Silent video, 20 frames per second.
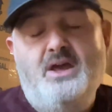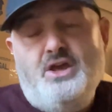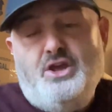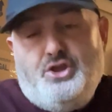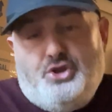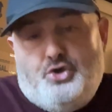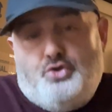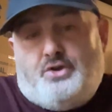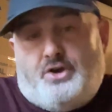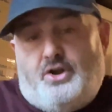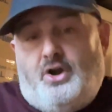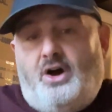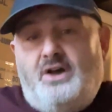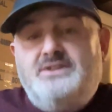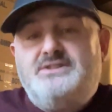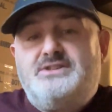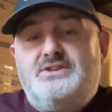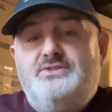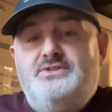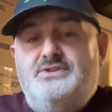You can
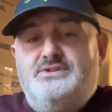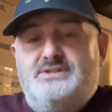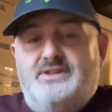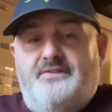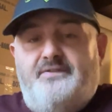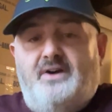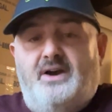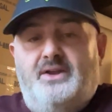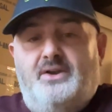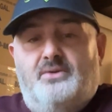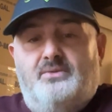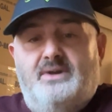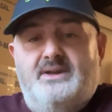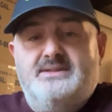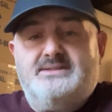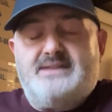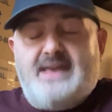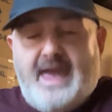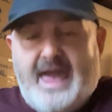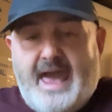also use the Final
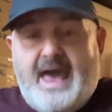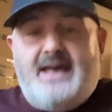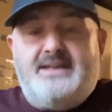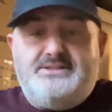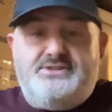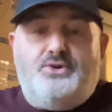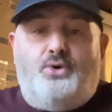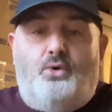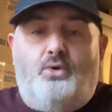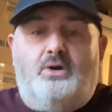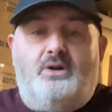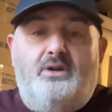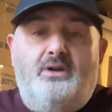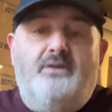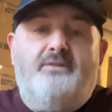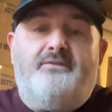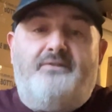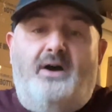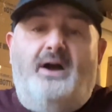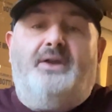Rinse as your
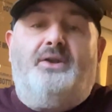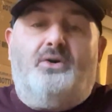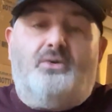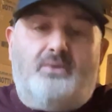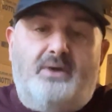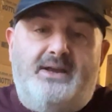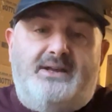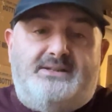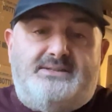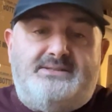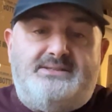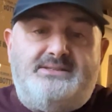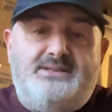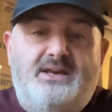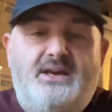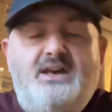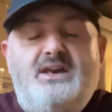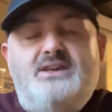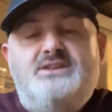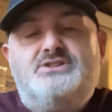Final Rinse.
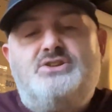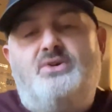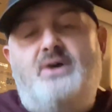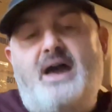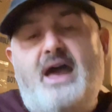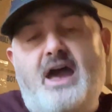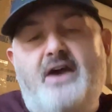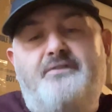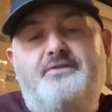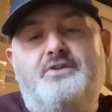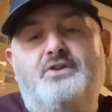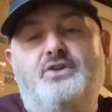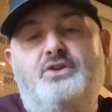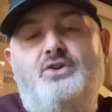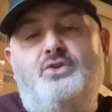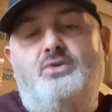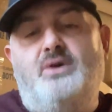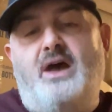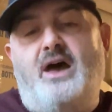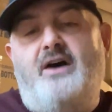So after
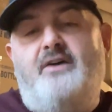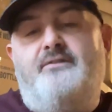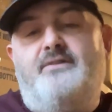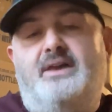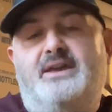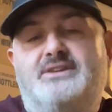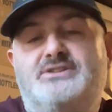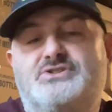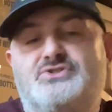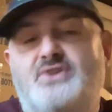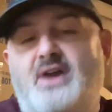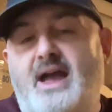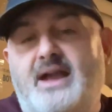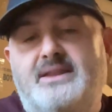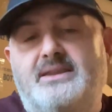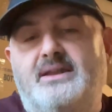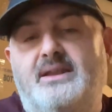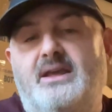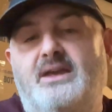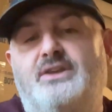you have
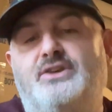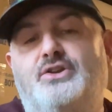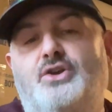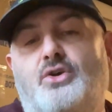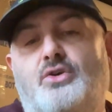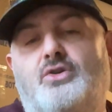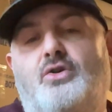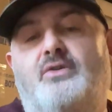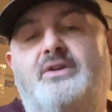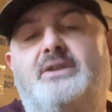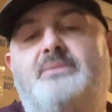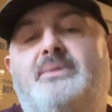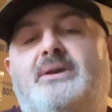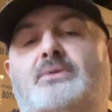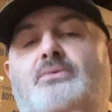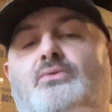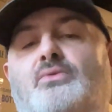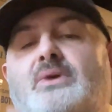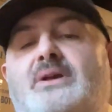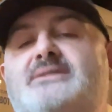extracted it, you're going to
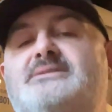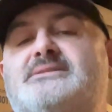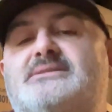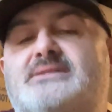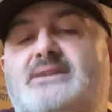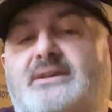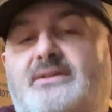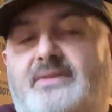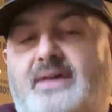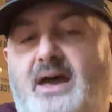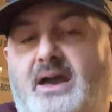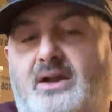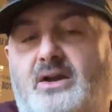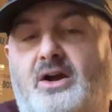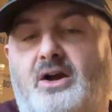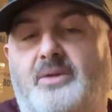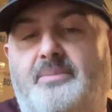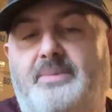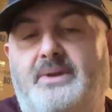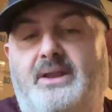be rinsing that
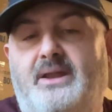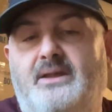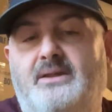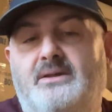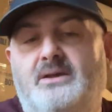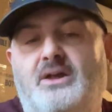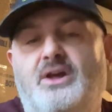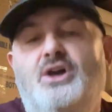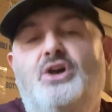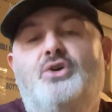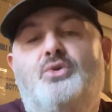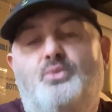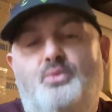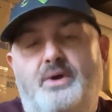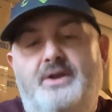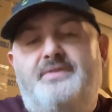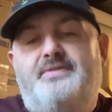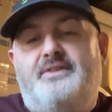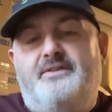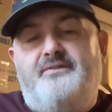carpeting
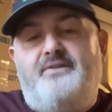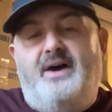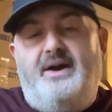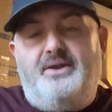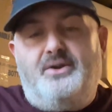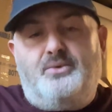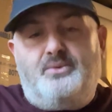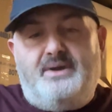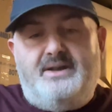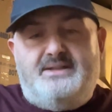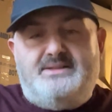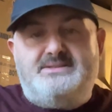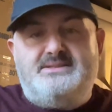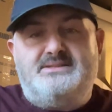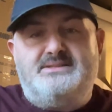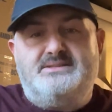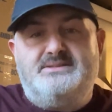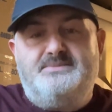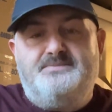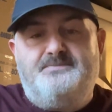with the Final
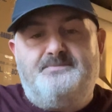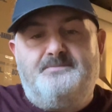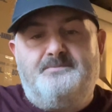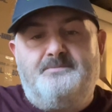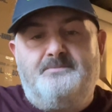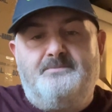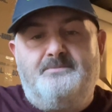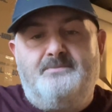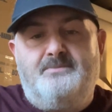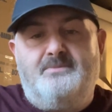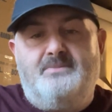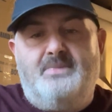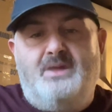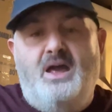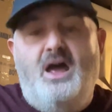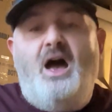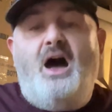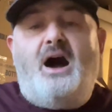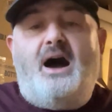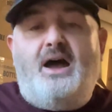Rinse.
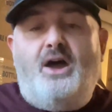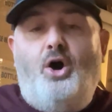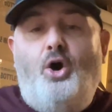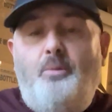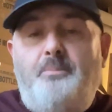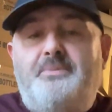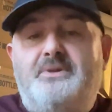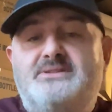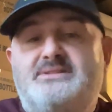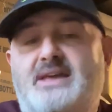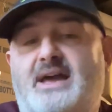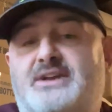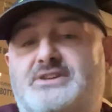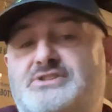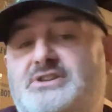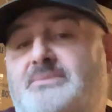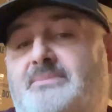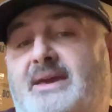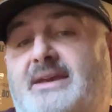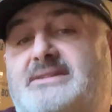I hope this
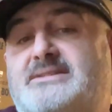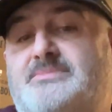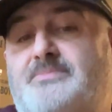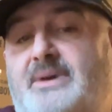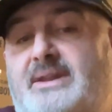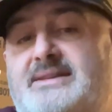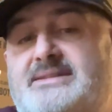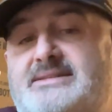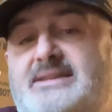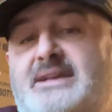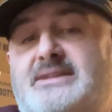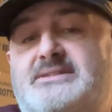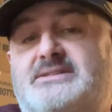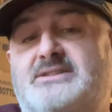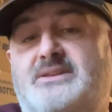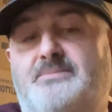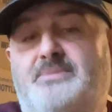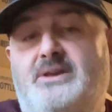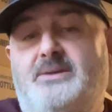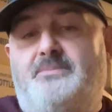actually makes a bit of sense
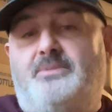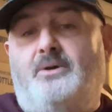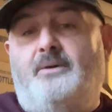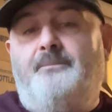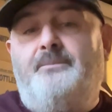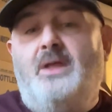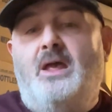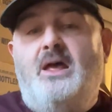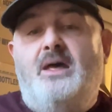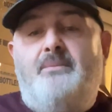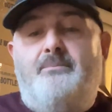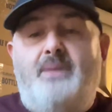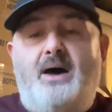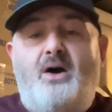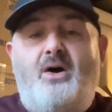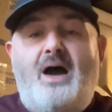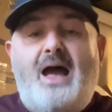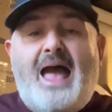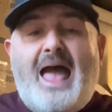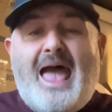to people,
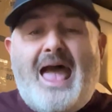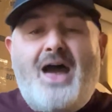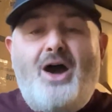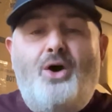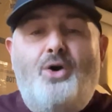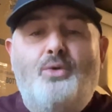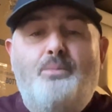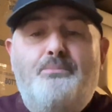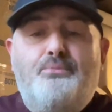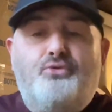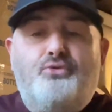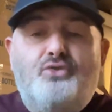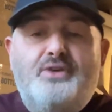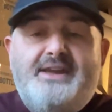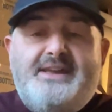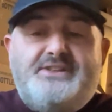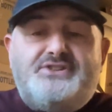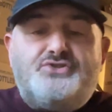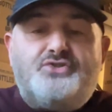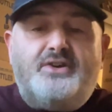about how
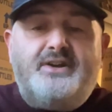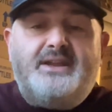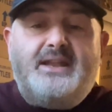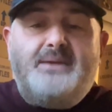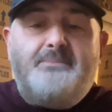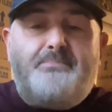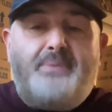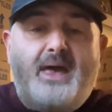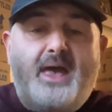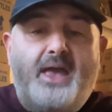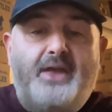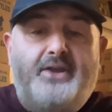pre-treating pet